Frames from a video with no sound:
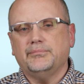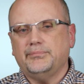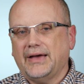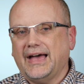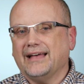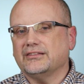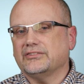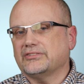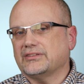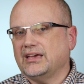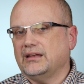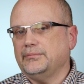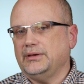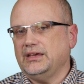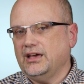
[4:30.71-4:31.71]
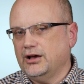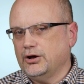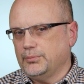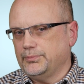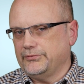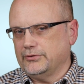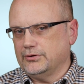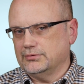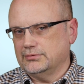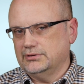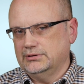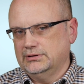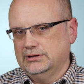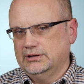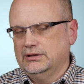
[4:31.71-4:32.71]
battens can be helpful,
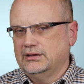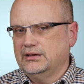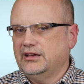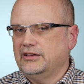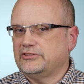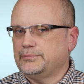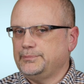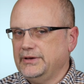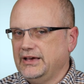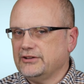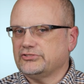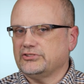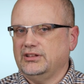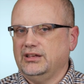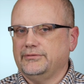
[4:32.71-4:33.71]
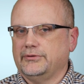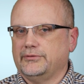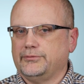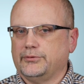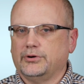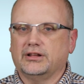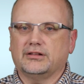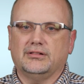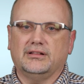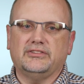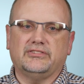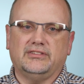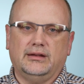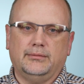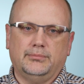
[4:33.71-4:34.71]
especially if a vertically
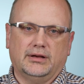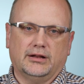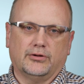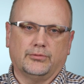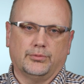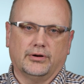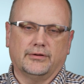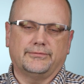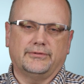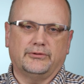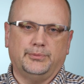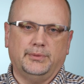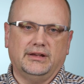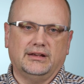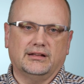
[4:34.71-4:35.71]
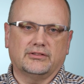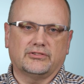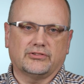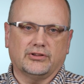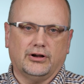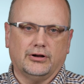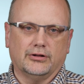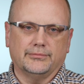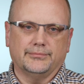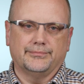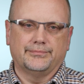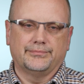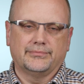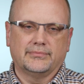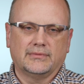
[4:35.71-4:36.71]
seamed metal roof is being installed.
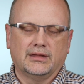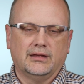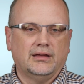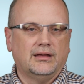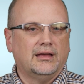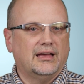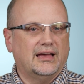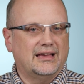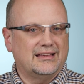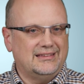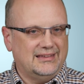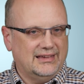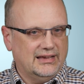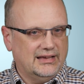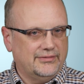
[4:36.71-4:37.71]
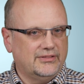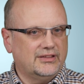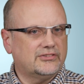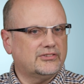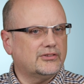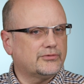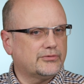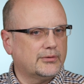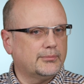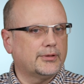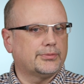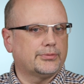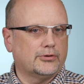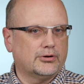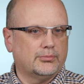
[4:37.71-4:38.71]
Again, this is from a
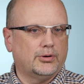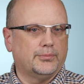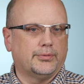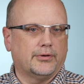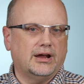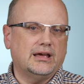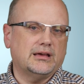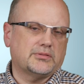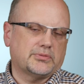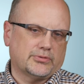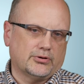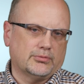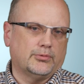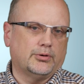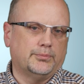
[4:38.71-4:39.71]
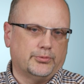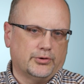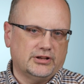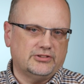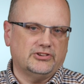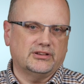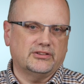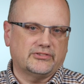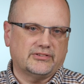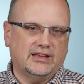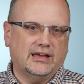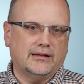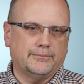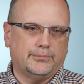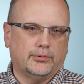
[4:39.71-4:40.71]
thermal break, thermal bridging
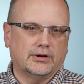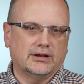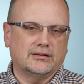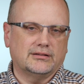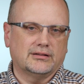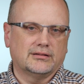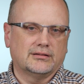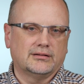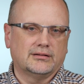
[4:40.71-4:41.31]
standpoint.